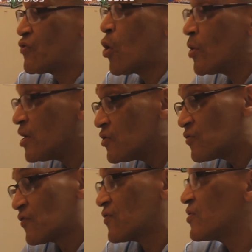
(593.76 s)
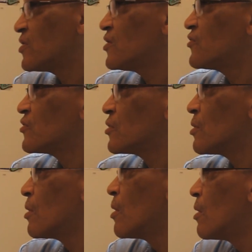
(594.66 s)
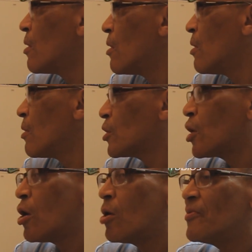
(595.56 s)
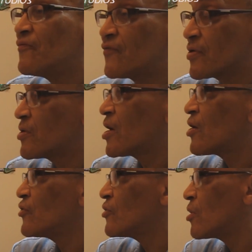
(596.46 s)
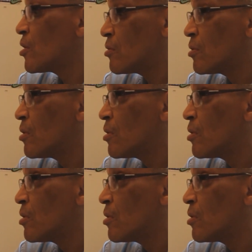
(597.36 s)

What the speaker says: no interest in teaching you. Go home and figure it out on your own.